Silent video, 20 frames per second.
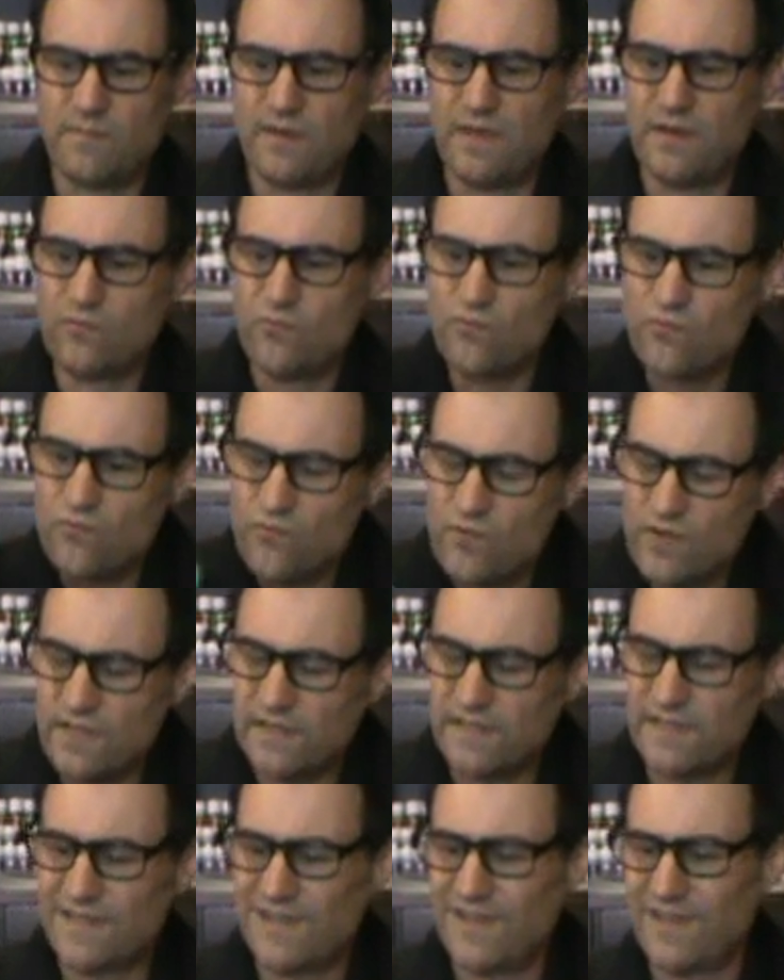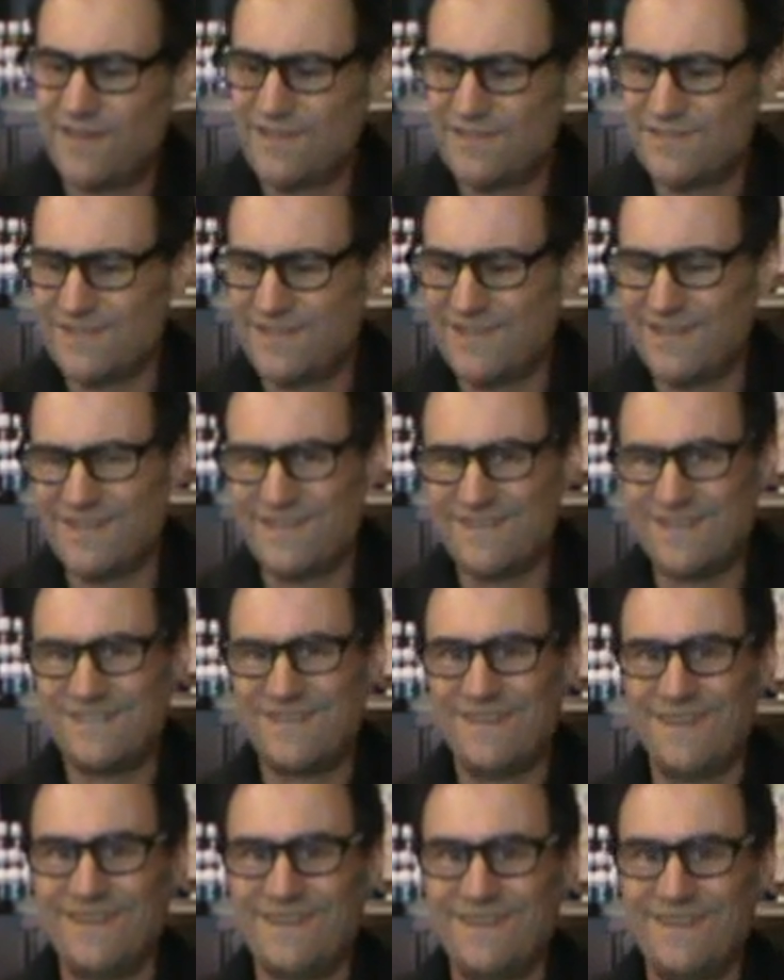been really keen to get
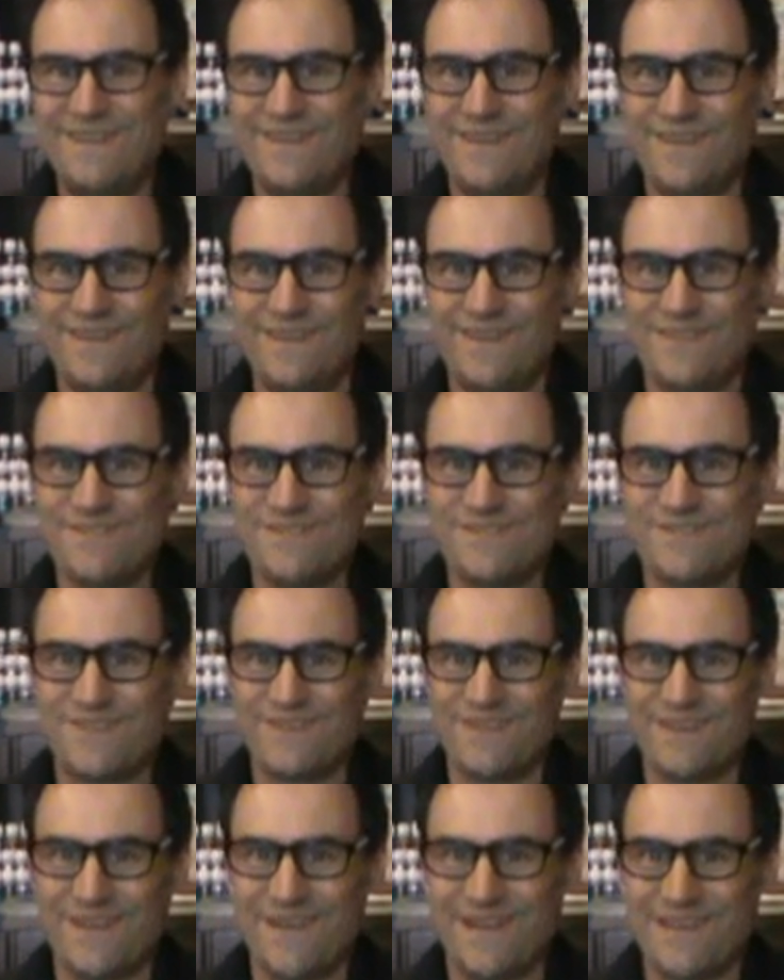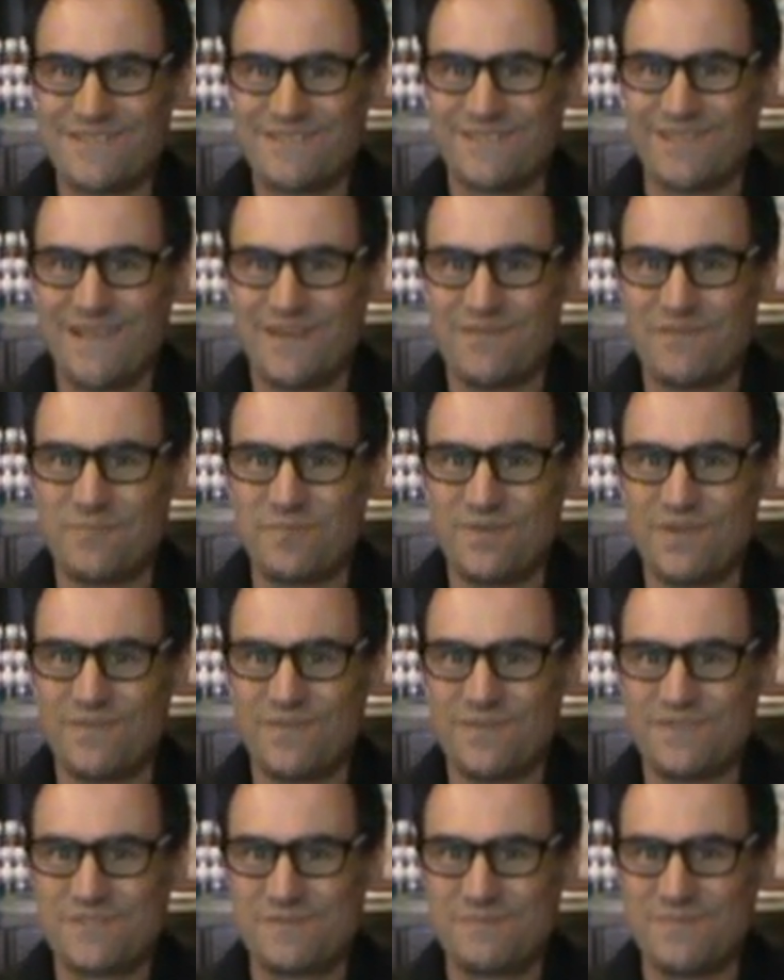this in, and I'm just going to actually have a bit of
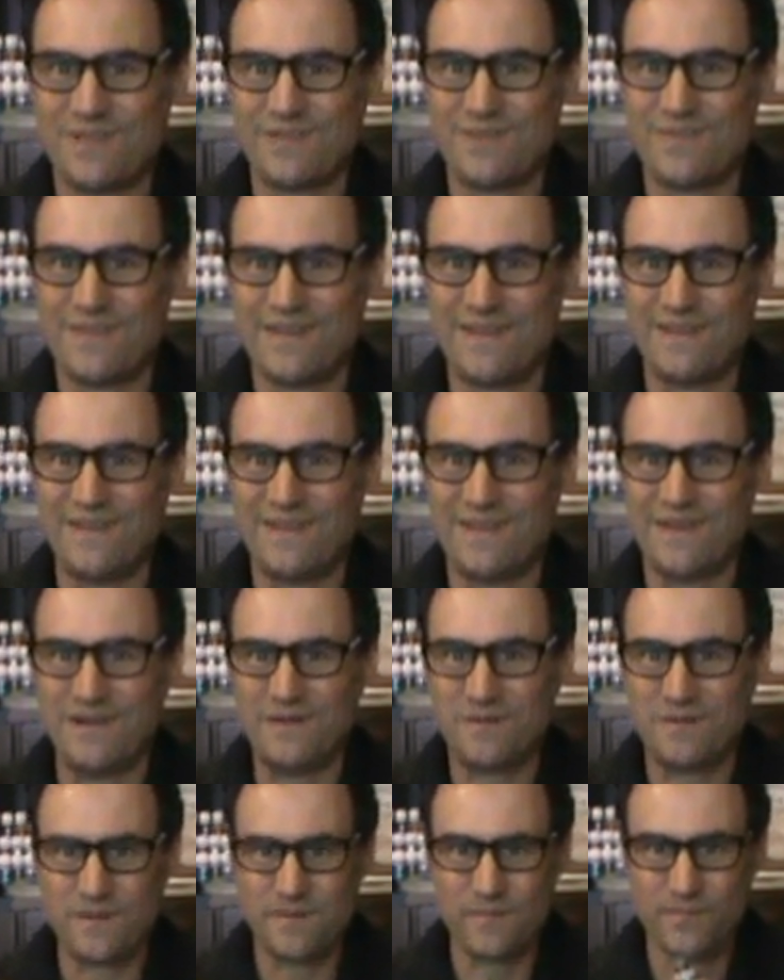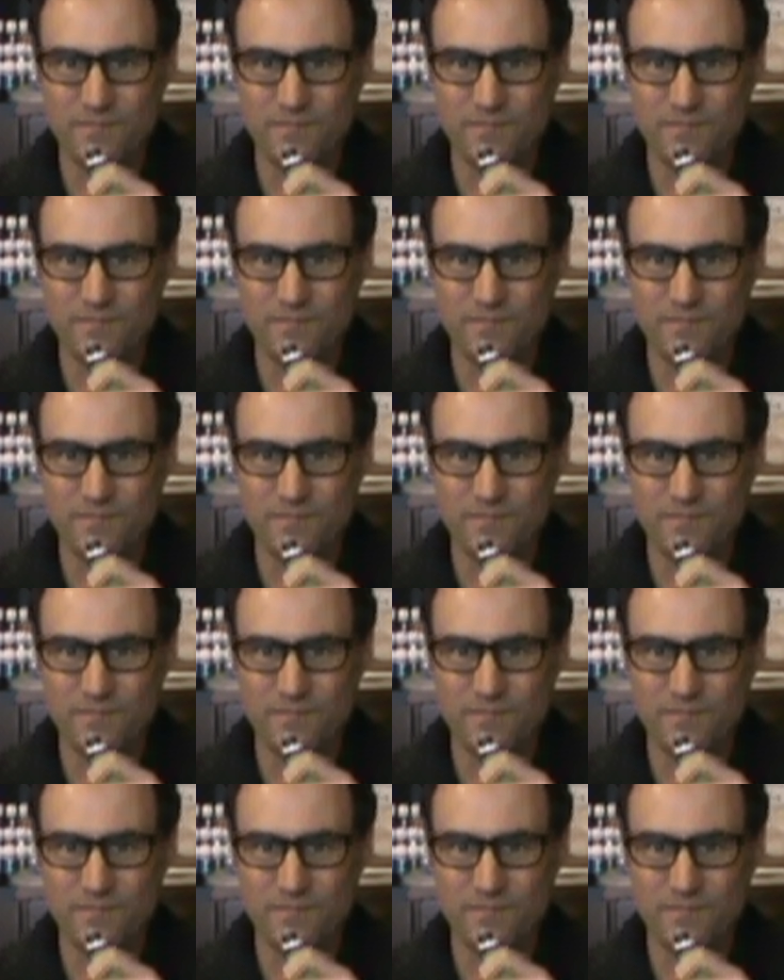a smell of that now.